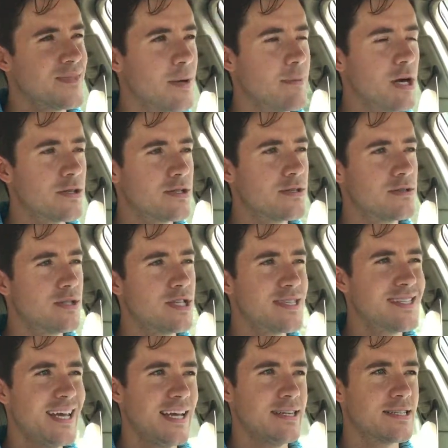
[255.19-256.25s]
I'll
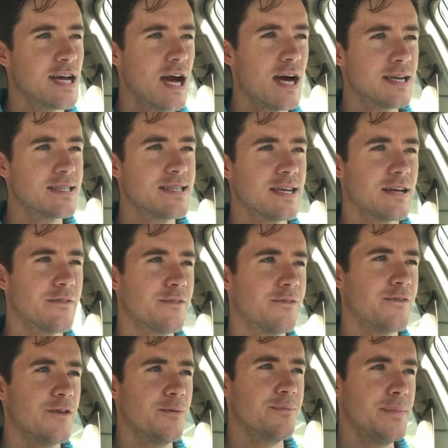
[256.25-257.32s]
just say toxic
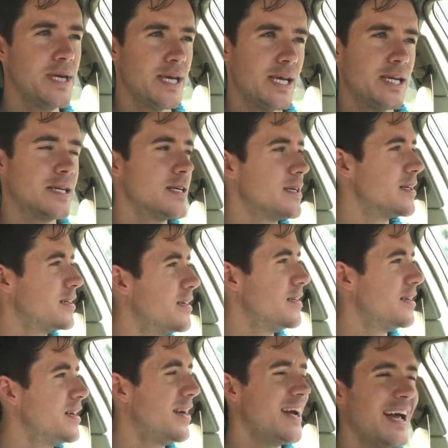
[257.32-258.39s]
for me.
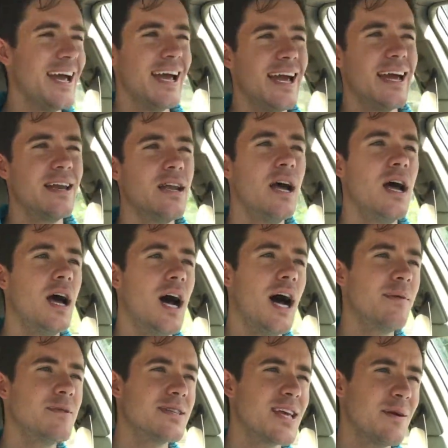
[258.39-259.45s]
And
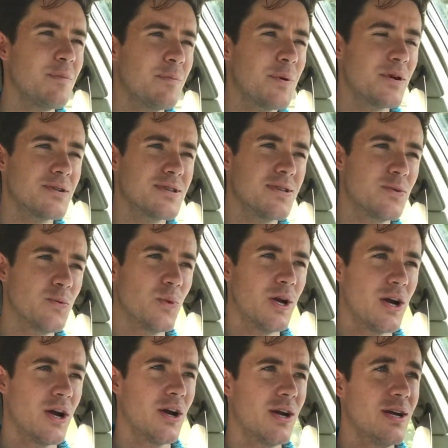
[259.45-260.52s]
I'm the type of person
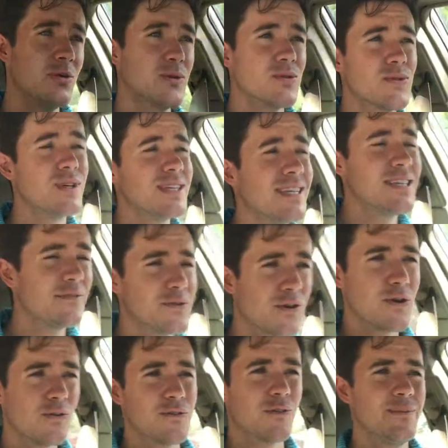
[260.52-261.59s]
where it was really
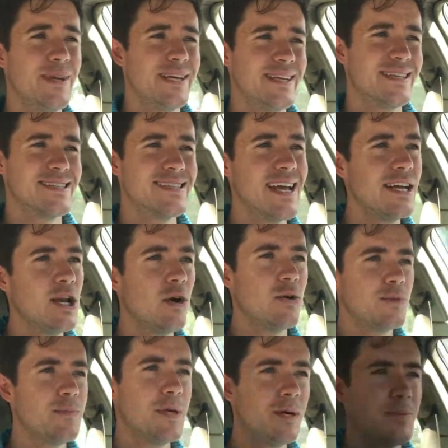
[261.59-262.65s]
difficult for me to say
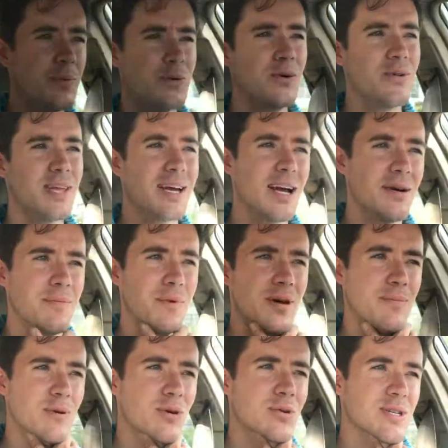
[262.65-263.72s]
no to people. Like I
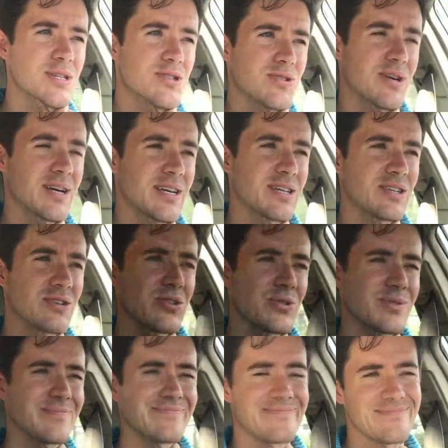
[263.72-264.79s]

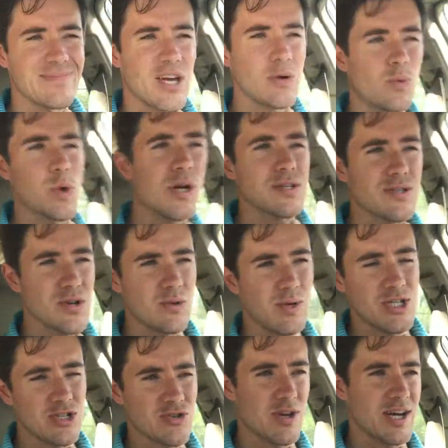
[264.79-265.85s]
was
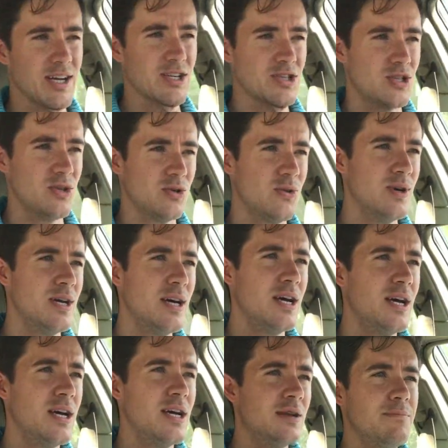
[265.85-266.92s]
always trying to
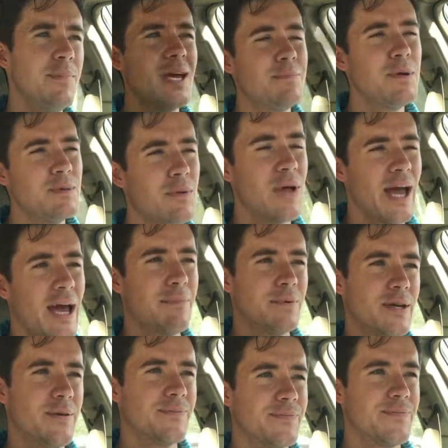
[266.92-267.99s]
make people
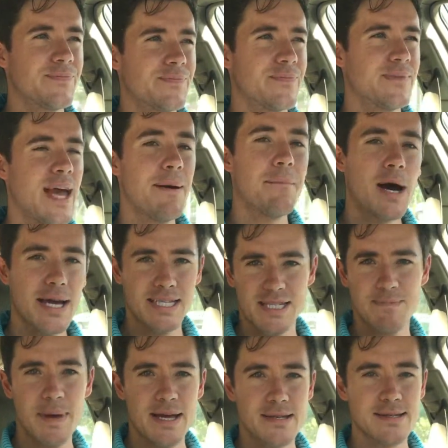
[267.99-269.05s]
happy at my
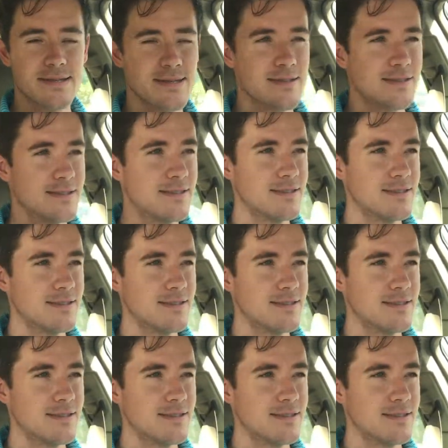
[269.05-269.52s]
expense.